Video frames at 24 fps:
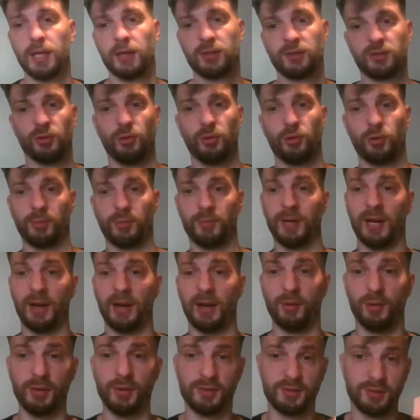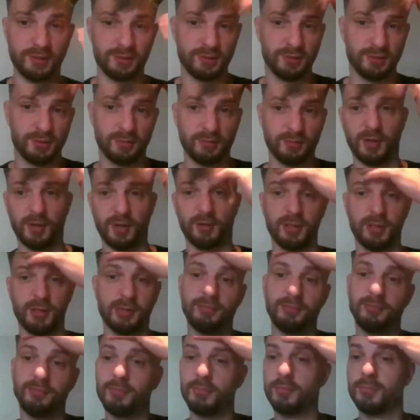talking about, which isn't
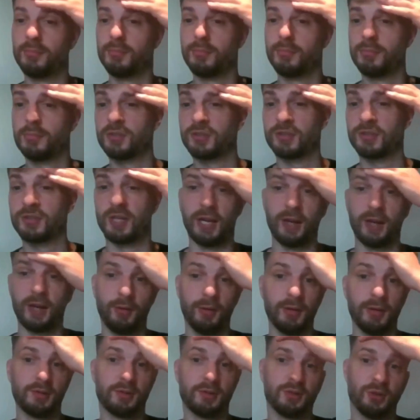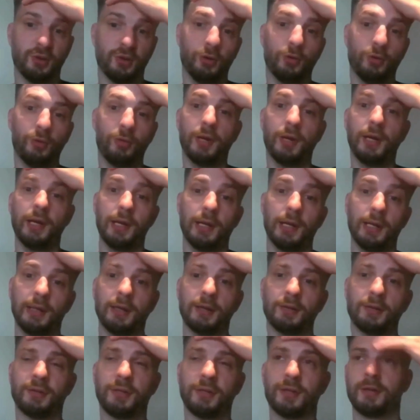very scary at all, really.
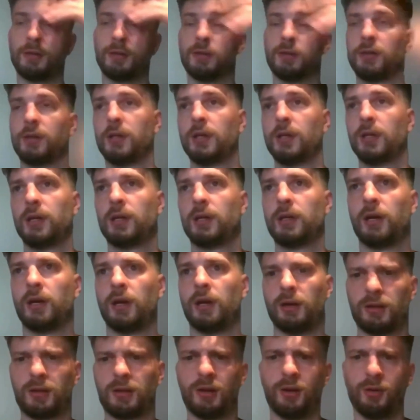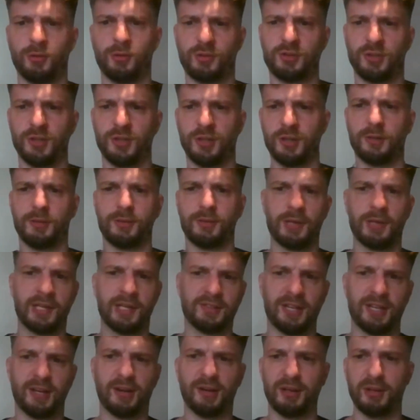I think our culture
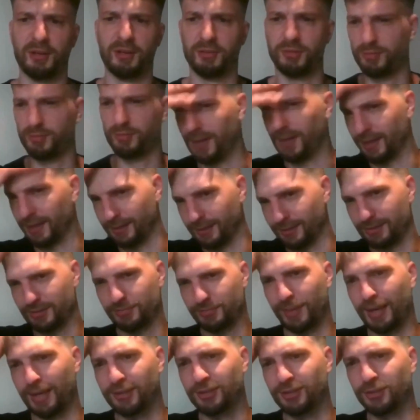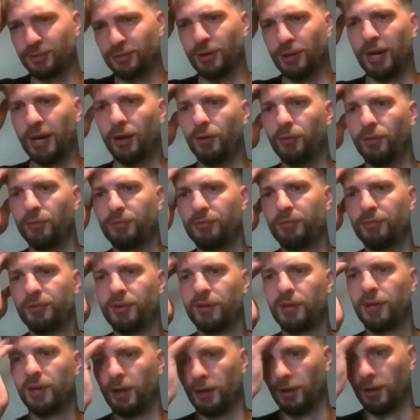as adults makes mental health
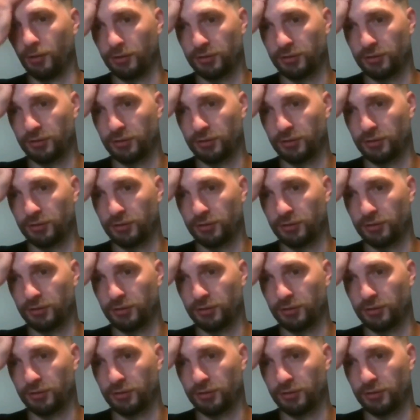a lot